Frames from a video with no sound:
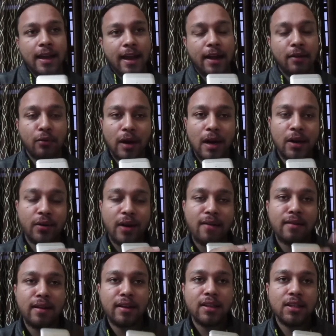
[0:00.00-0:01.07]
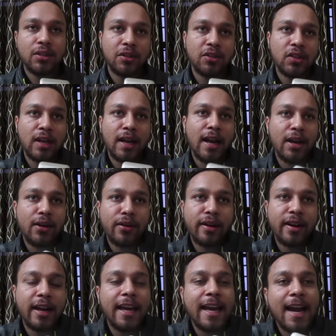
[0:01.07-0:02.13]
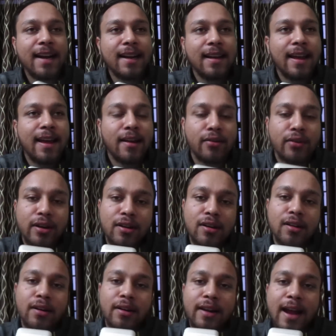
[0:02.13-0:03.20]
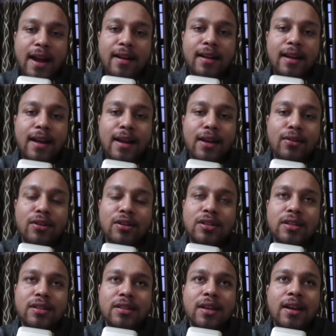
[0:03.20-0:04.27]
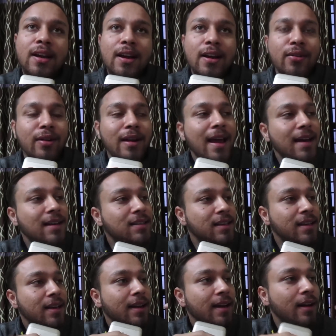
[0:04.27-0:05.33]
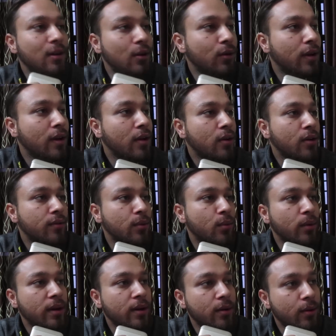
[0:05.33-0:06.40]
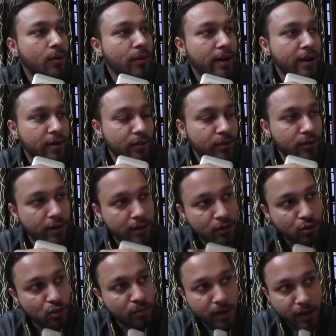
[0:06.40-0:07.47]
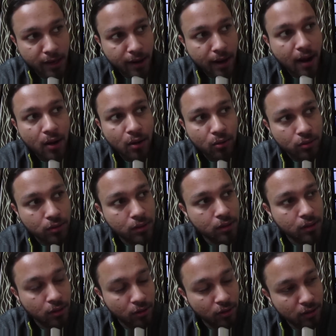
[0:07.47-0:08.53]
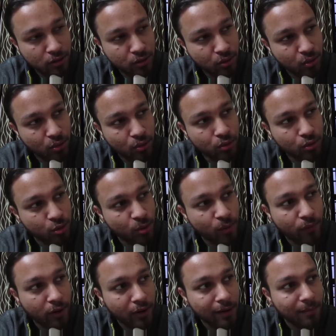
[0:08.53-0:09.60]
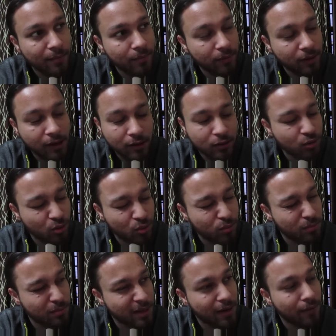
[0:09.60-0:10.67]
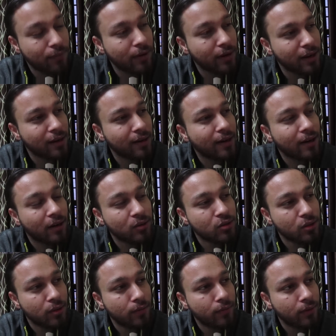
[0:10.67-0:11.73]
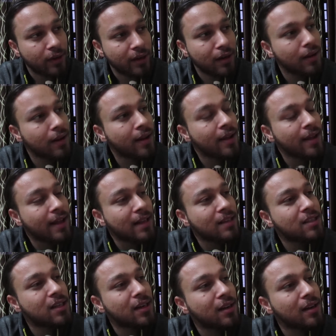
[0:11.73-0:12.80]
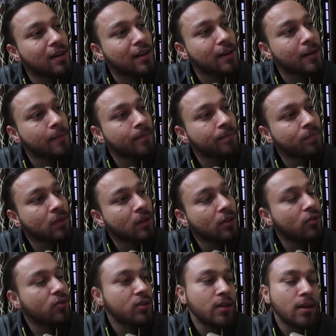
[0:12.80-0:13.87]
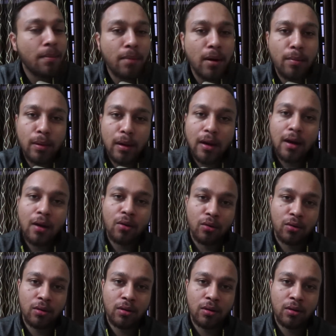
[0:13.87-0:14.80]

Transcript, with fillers: and while traveling in Switzerland, you're in a Cadillac, red colored Cadillac, you're just relaxing and looking out of the window, and you know, there are so many cows, there are so, so fucking, so many fucking cows on the field, and suddenly you see a purple cow,